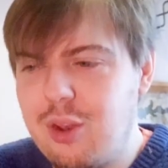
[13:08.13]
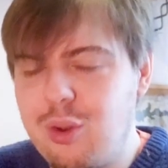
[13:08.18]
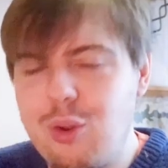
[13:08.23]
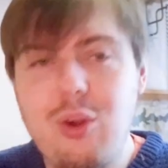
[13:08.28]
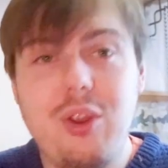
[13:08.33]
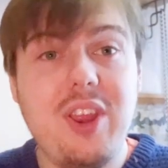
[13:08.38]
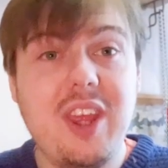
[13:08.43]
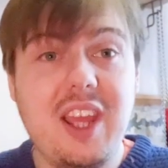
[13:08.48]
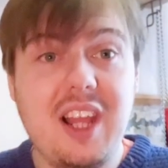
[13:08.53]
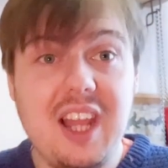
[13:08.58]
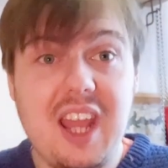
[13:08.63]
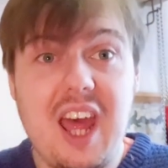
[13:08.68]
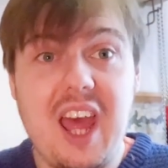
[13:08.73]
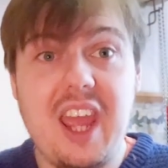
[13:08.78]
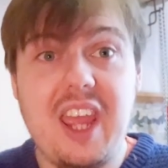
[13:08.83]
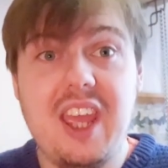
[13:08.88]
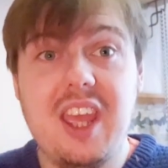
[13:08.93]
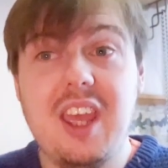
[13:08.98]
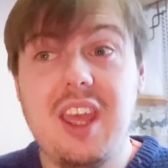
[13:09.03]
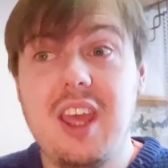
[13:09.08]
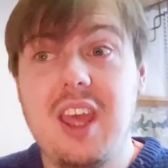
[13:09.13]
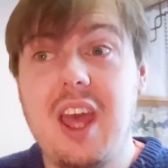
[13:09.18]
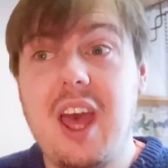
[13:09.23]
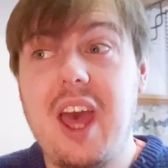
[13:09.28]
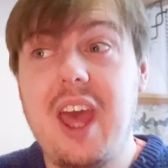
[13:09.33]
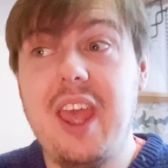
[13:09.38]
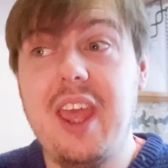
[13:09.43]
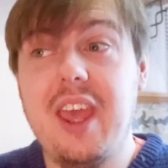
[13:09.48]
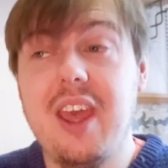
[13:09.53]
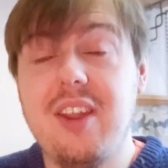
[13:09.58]
nothing like
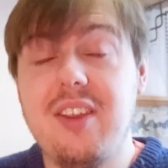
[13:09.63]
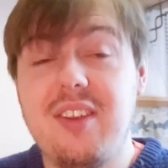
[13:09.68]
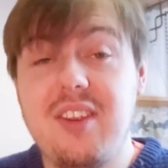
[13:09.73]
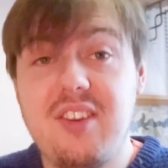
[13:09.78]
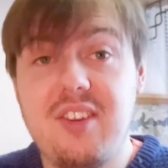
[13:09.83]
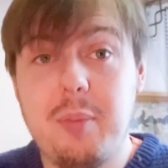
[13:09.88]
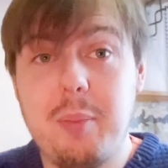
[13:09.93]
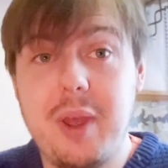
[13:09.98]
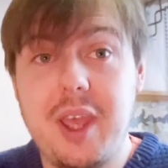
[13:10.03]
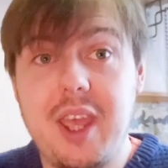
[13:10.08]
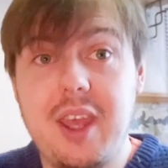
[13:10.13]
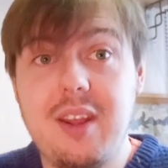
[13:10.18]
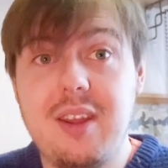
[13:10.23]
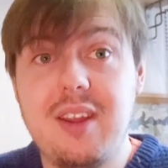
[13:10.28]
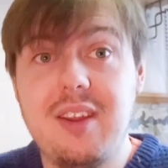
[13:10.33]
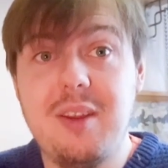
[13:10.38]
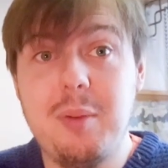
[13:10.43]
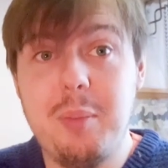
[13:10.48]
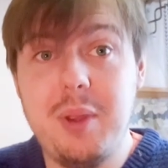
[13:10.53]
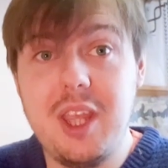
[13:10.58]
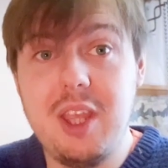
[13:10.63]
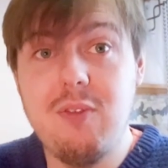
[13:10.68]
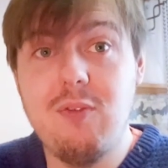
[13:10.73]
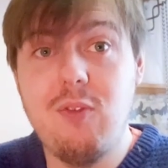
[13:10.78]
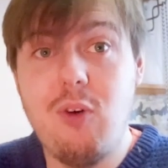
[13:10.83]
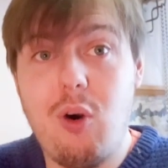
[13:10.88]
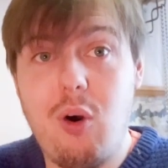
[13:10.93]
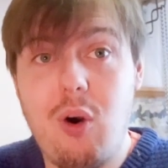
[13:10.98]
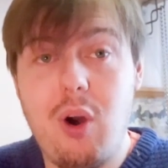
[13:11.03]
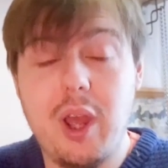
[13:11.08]
I anticipated it to be
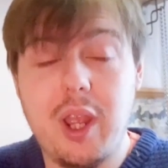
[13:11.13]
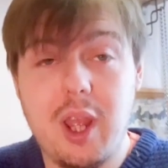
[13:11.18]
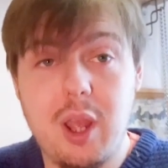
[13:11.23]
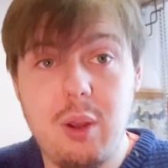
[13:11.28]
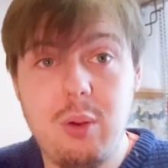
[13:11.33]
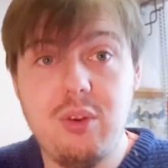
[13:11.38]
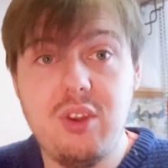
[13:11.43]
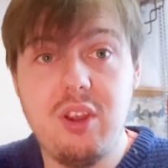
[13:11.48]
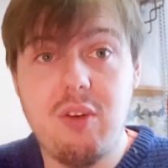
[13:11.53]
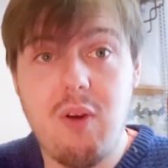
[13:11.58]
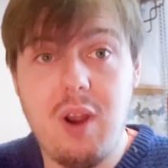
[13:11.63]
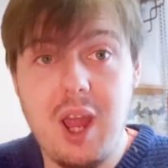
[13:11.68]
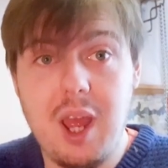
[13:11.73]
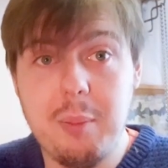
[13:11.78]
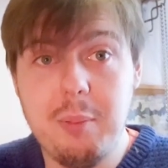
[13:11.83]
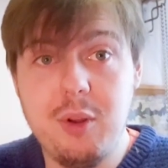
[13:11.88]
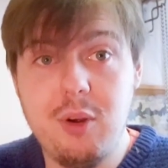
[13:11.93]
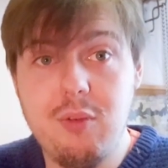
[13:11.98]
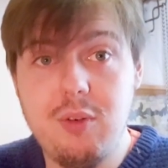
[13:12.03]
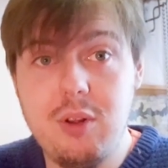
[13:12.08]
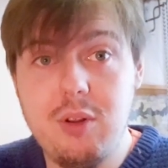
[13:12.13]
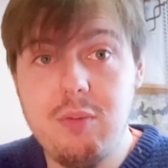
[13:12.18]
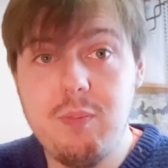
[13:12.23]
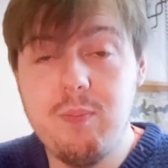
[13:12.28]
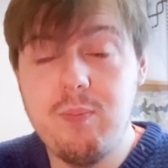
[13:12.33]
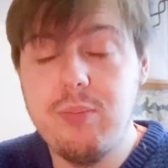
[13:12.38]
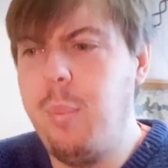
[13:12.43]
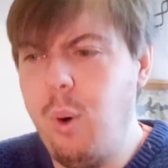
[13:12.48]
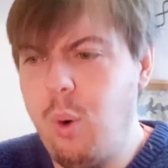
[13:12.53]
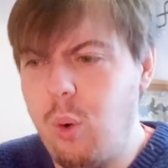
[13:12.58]
for a cozy crime
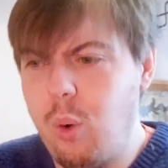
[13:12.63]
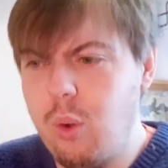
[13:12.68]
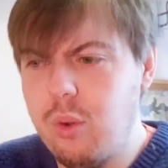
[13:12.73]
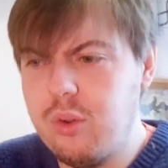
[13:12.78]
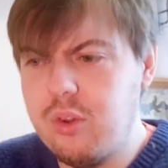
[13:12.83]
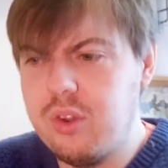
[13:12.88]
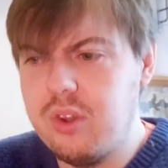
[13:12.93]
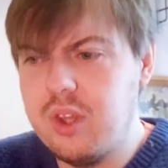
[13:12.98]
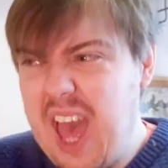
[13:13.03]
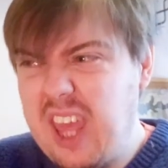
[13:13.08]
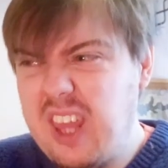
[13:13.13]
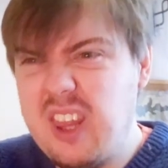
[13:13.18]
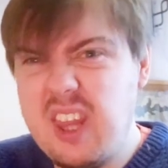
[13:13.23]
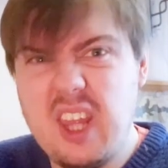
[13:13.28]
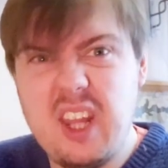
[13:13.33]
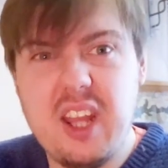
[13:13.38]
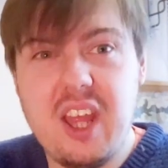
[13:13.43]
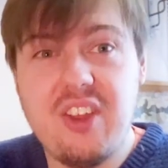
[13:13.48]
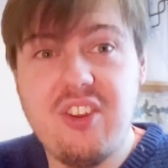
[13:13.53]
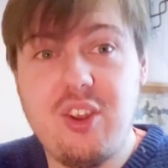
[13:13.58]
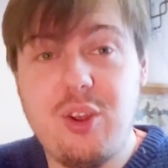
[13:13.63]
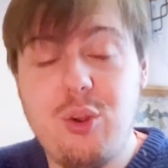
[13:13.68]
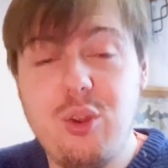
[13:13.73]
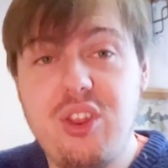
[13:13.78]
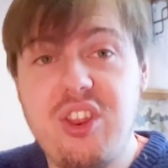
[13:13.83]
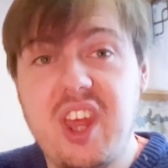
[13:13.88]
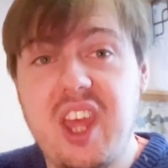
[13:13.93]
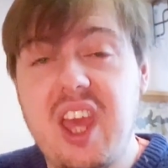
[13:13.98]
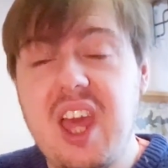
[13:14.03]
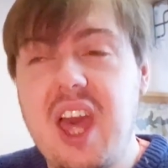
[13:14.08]
novel, but I think that's a
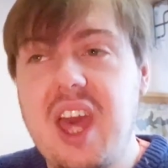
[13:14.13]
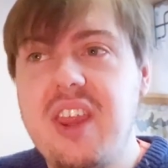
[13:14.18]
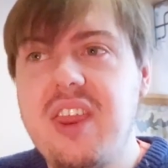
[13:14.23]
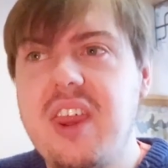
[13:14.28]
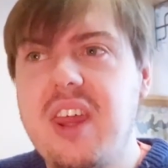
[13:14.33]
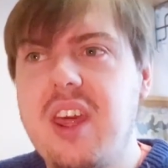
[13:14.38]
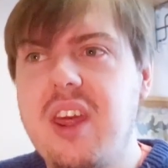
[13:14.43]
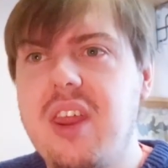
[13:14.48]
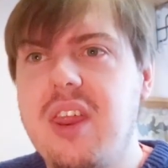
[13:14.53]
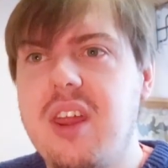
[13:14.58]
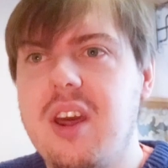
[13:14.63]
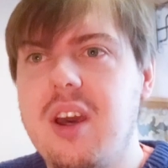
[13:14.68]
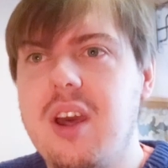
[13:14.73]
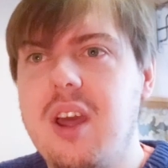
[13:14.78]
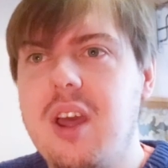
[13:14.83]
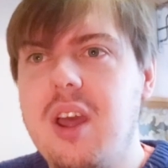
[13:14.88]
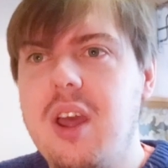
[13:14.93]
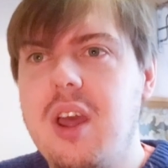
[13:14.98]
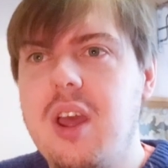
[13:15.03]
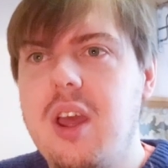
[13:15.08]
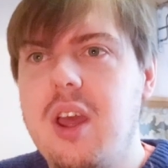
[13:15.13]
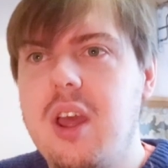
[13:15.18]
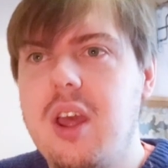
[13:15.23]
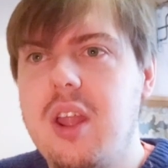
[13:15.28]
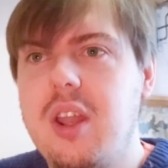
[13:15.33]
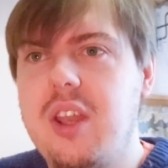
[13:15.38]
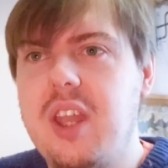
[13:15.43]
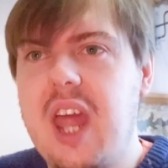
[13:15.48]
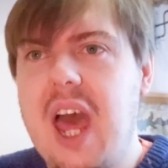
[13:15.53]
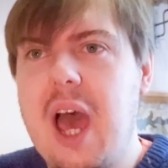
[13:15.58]
good thing. I think that
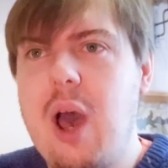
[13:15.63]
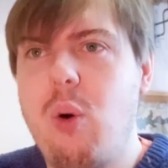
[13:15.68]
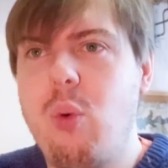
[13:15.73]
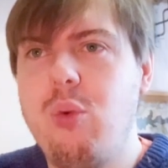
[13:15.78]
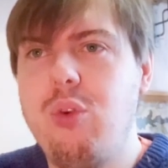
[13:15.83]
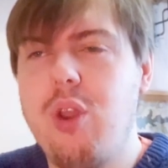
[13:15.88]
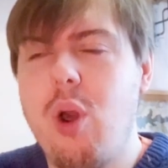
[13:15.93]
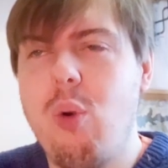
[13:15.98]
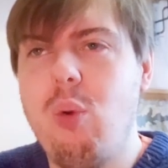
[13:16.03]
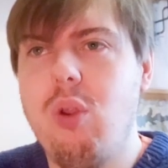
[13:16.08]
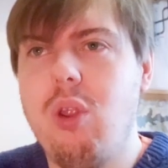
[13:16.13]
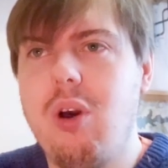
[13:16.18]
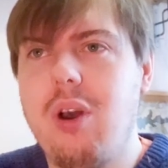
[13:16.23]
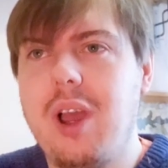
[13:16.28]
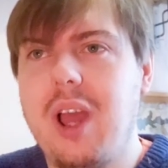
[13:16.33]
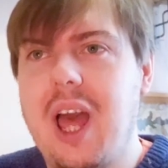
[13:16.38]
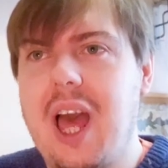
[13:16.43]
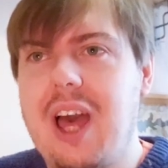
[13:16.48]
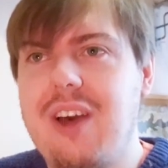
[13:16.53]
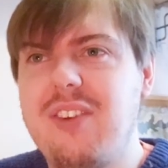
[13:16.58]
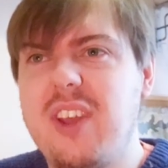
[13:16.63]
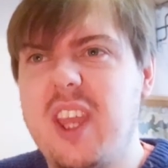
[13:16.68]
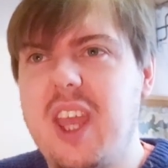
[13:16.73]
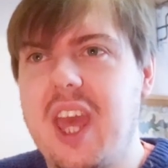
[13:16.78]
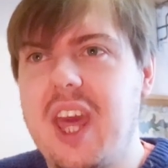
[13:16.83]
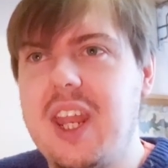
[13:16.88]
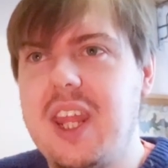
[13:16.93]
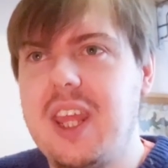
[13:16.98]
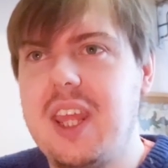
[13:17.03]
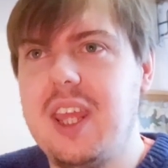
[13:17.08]
now no longer
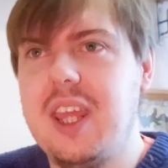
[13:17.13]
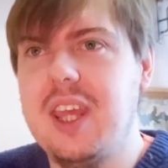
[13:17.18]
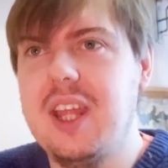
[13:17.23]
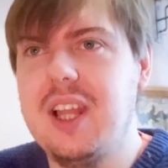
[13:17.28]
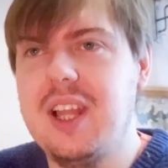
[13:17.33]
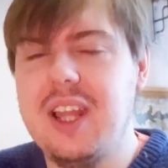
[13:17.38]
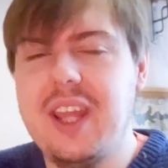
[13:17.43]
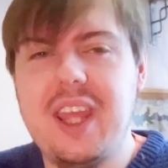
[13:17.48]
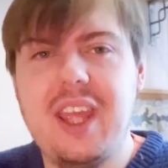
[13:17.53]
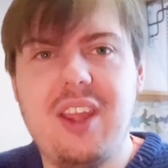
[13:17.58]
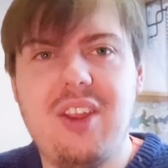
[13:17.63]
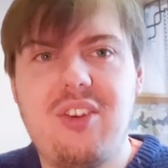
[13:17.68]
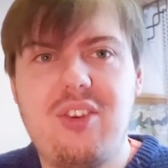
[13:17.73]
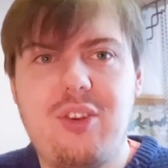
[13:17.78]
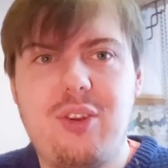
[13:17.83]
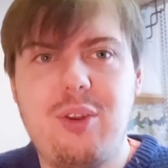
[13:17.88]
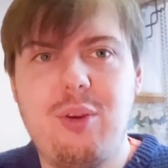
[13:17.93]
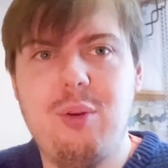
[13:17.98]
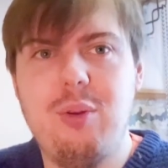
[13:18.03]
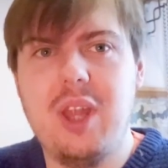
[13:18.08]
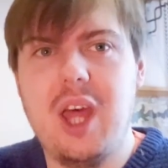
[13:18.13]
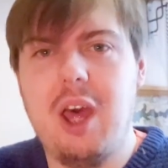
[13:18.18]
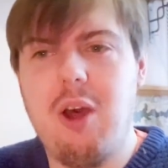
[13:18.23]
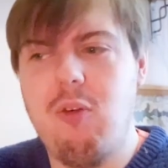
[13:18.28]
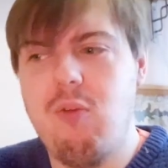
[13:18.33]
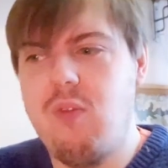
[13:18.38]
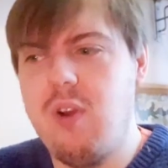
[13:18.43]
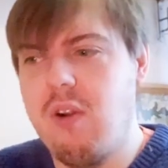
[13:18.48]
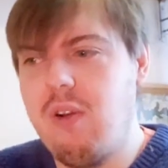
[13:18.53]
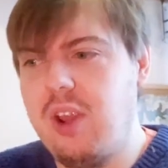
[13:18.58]
having any links to
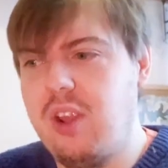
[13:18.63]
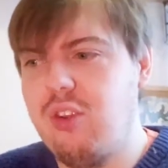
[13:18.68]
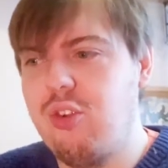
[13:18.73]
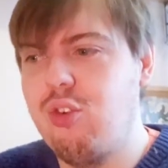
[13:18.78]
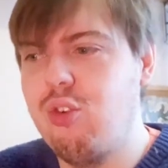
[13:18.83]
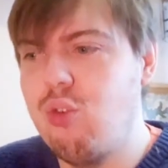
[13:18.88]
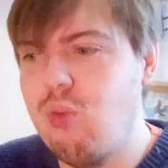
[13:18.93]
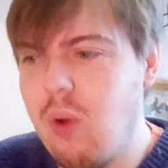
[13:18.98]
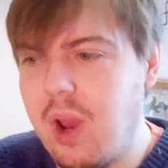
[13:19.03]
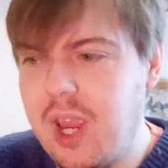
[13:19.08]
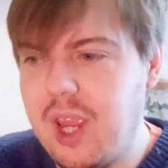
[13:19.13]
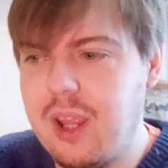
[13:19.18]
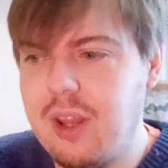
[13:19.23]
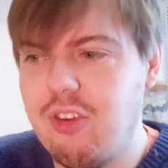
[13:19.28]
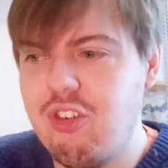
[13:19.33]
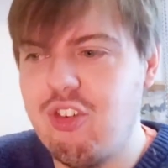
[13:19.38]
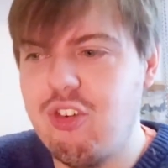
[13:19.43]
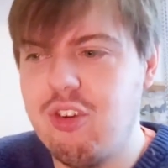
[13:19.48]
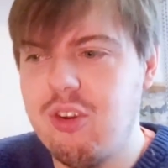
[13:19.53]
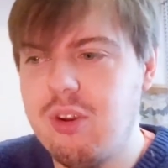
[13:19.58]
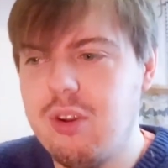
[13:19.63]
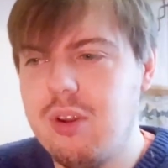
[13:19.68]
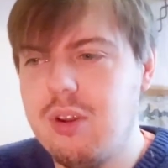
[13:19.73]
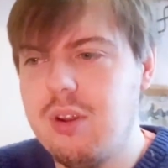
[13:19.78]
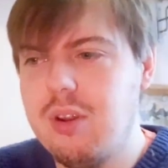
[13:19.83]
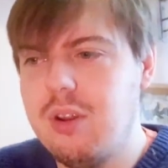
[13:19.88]
that very strange